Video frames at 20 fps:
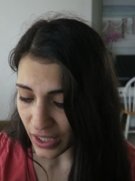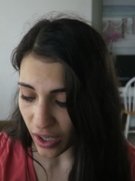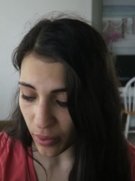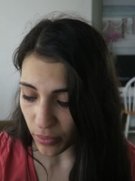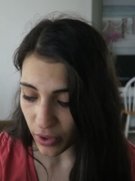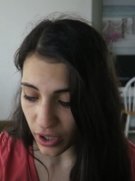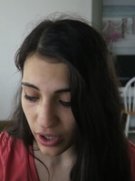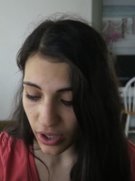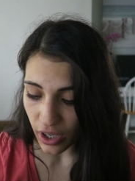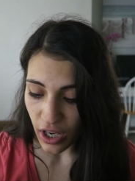
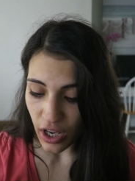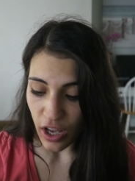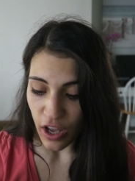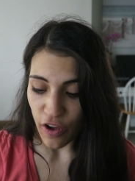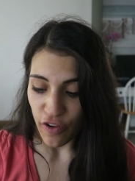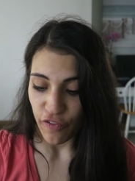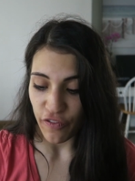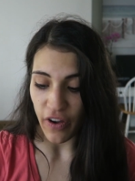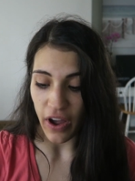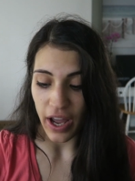Number
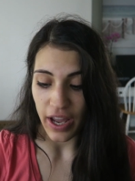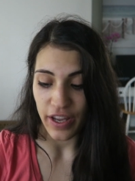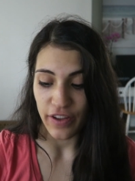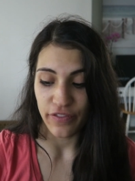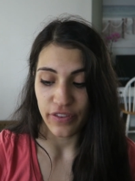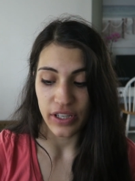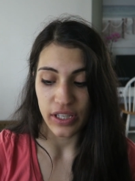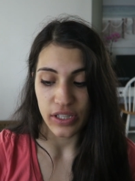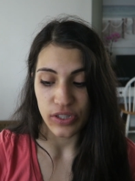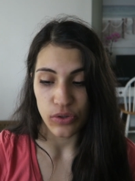
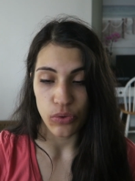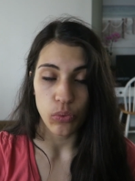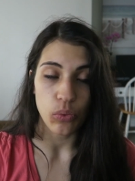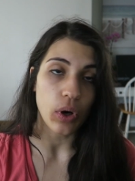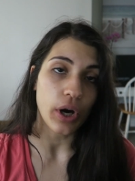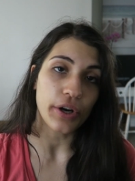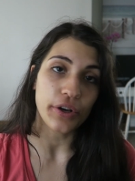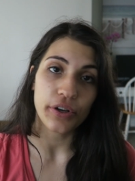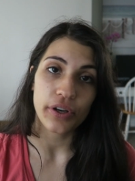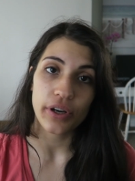five is
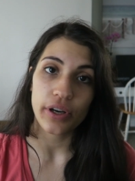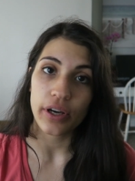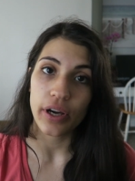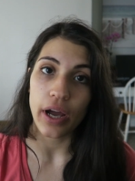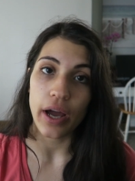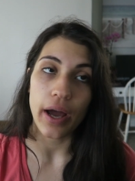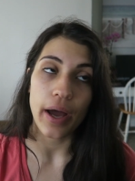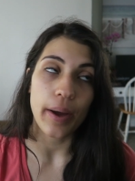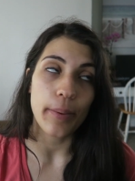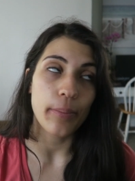water,
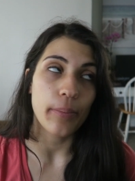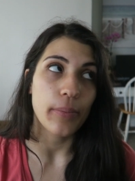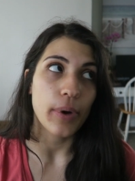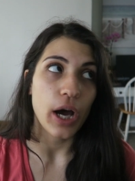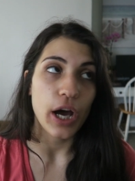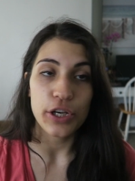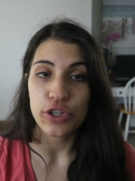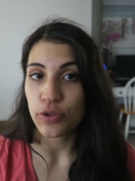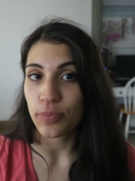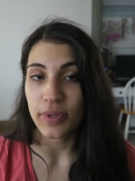um, one
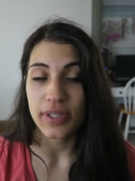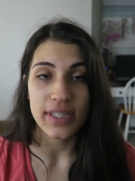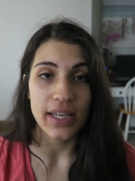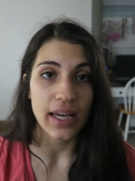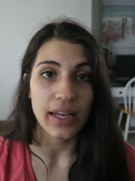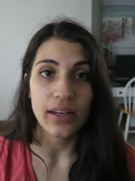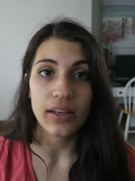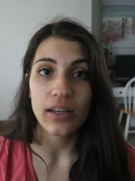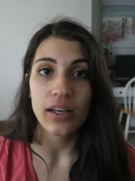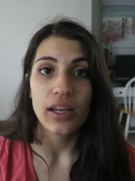hundred
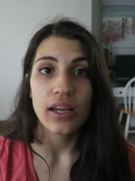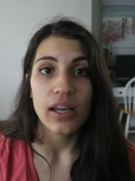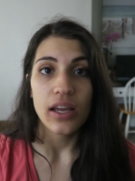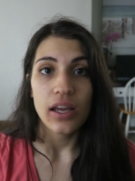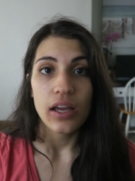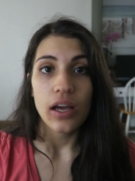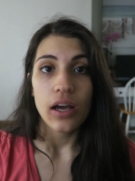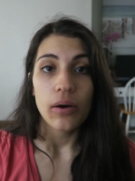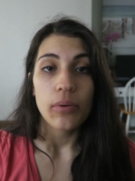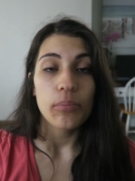percent.
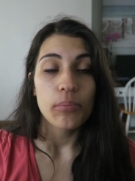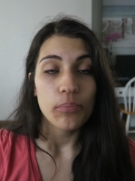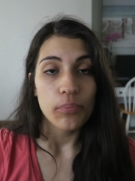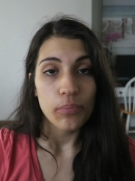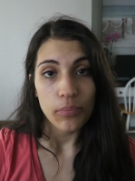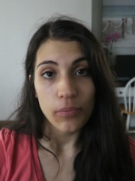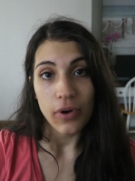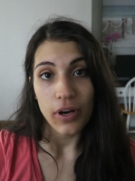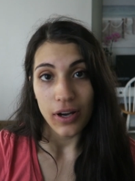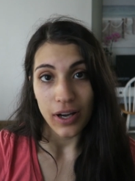
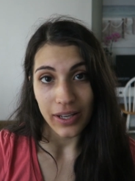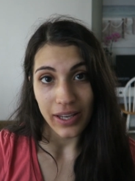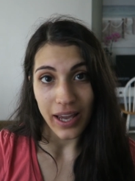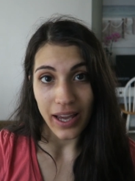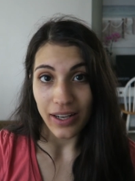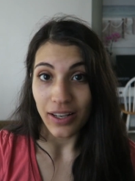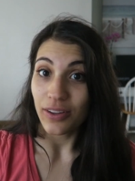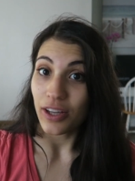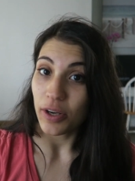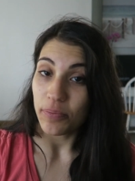
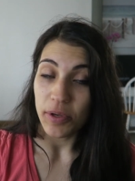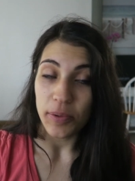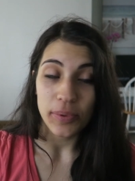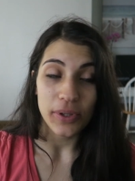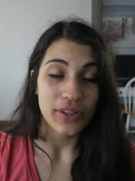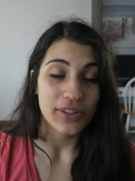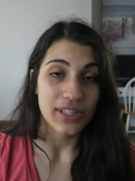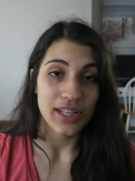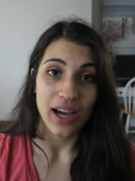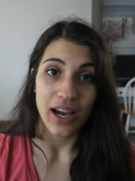Again, a lot of
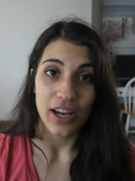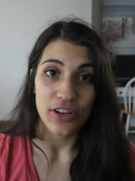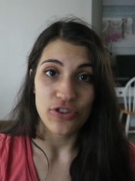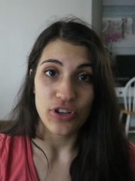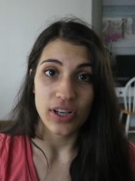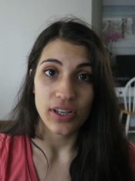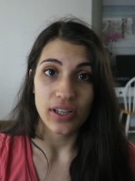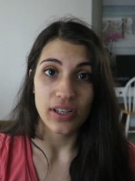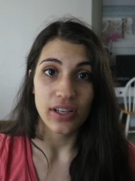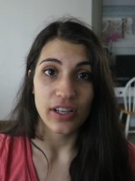people are
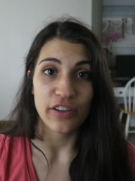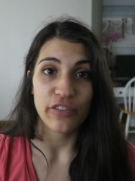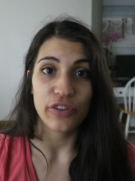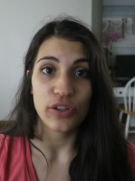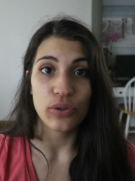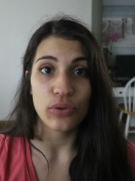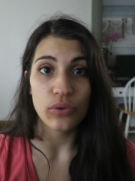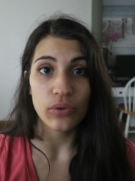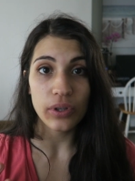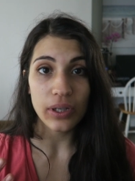dehydrated. If
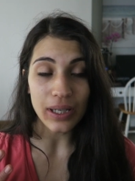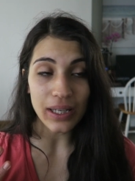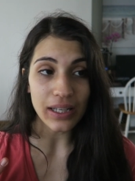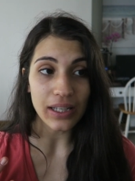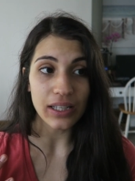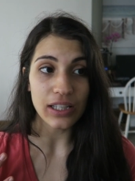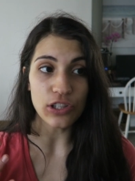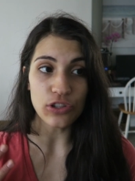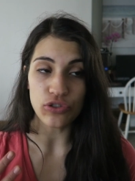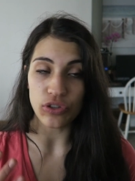you
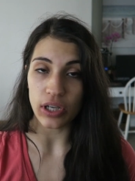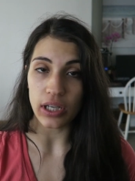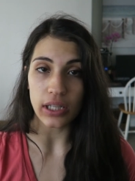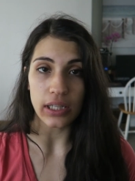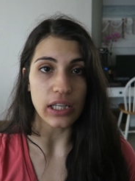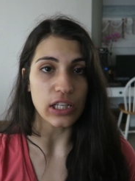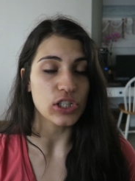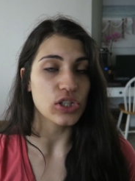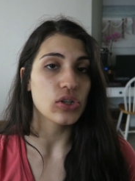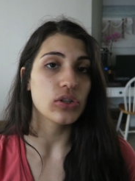can
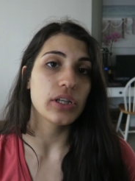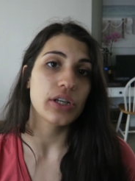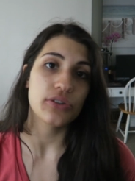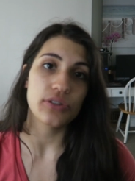drink like two